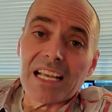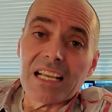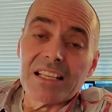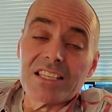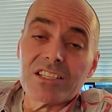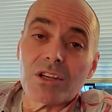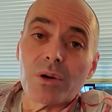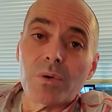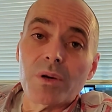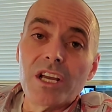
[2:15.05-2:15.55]
And
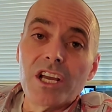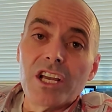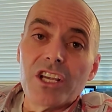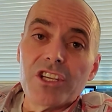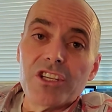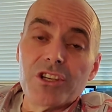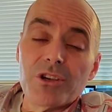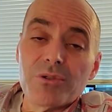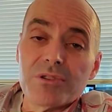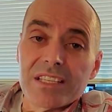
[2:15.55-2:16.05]
so
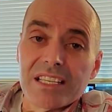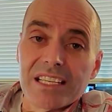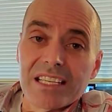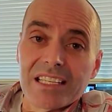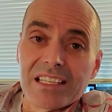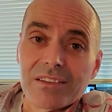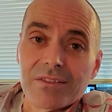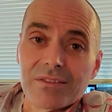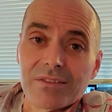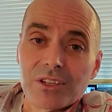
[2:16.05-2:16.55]

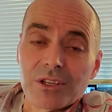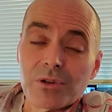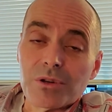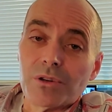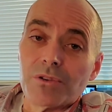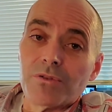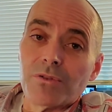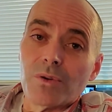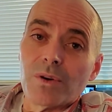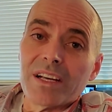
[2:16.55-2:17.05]
using
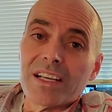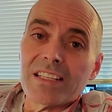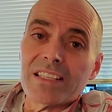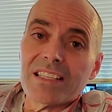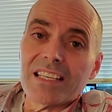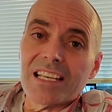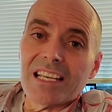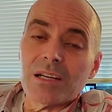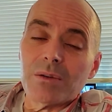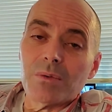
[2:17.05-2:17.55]
Google
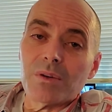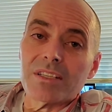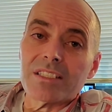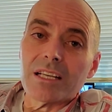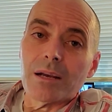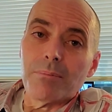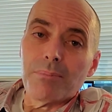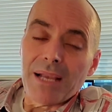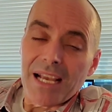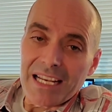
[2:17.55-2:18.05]
Voice, it was
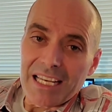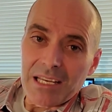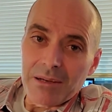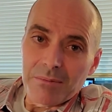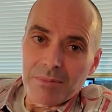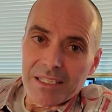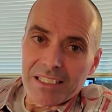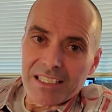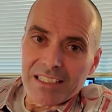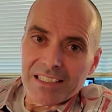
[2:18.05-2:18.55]
a penny a
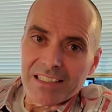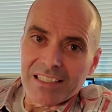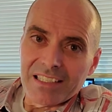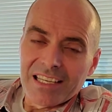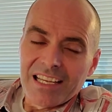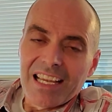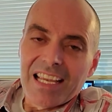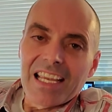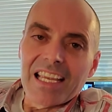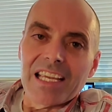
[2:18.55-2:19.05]
minute
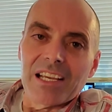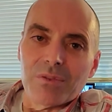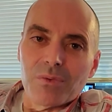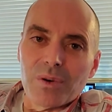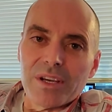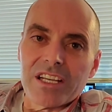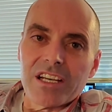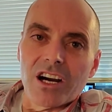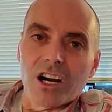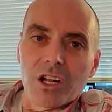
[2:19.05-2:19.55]
if
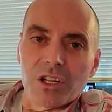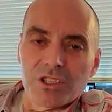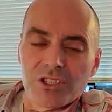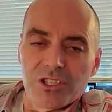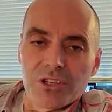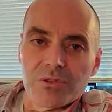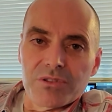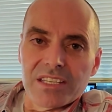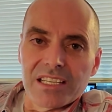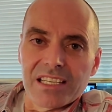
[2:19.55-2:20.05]
we called
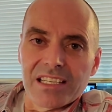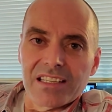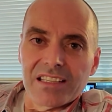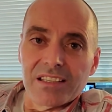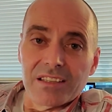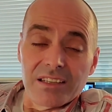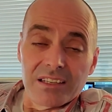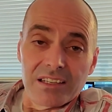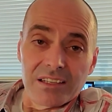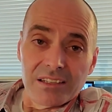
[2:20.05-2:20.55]
using
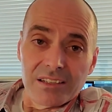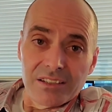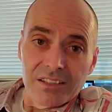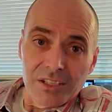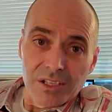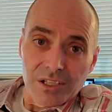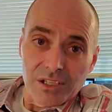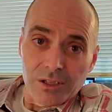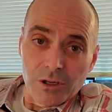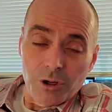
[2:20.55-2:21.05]

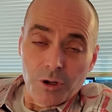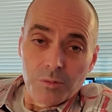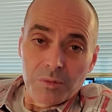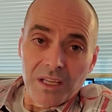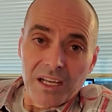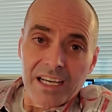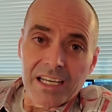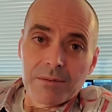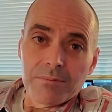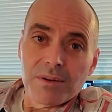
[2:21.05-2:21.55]
their home
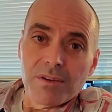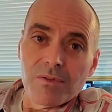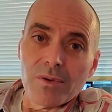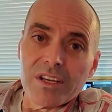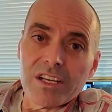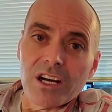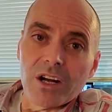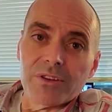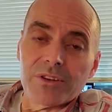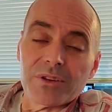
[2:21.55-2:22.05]
line, but if we
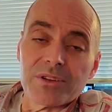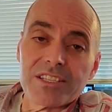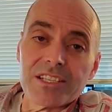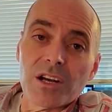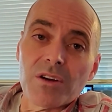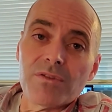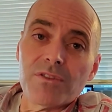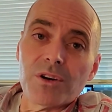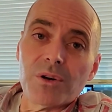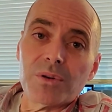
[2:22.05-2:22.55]
called their
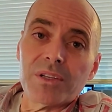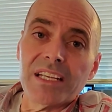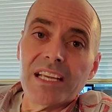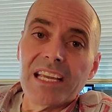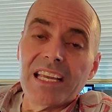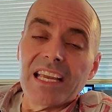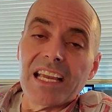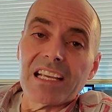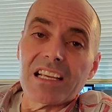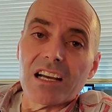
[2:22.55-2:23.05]
cell phone,
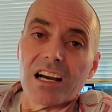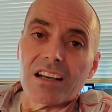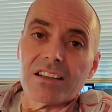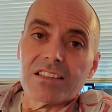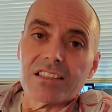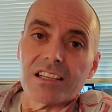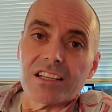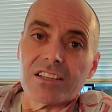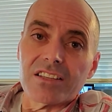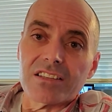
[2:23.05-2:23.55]
it
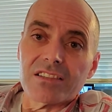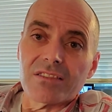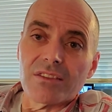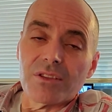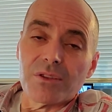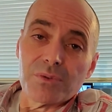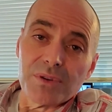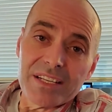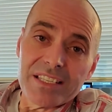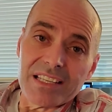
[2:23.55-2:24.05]
cost us
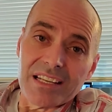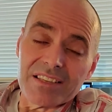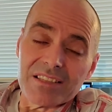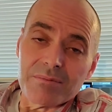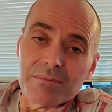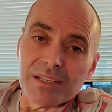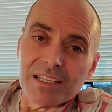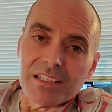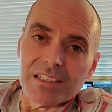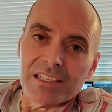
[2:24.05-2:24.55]
3 cents a
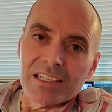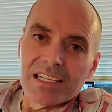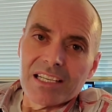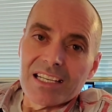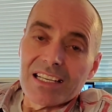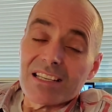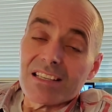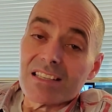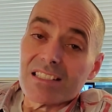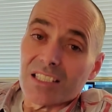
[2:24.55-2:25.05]
minute.
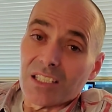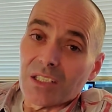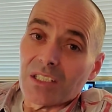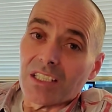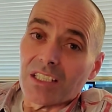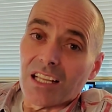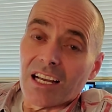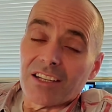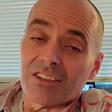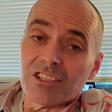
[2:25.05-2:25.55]
Still a
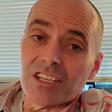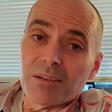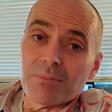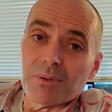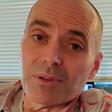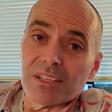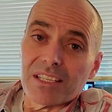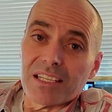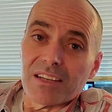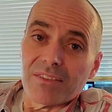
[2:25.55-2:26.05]
lot
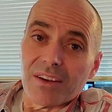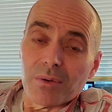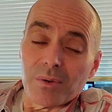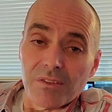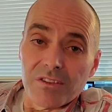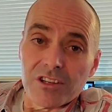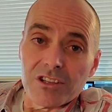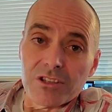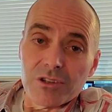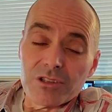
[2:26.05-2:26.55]
cheaper than if I would
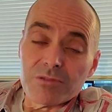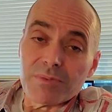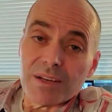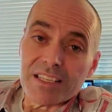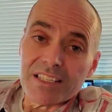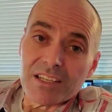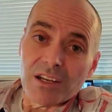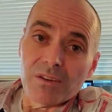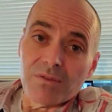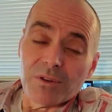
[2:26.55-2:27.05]
have just used my
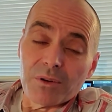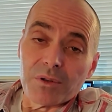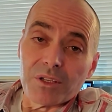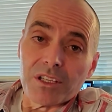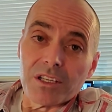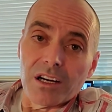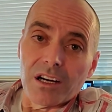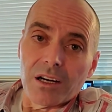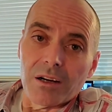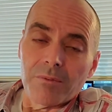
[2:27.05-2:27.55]
cell phone to
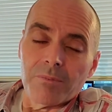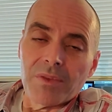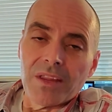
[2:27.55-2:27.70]
call.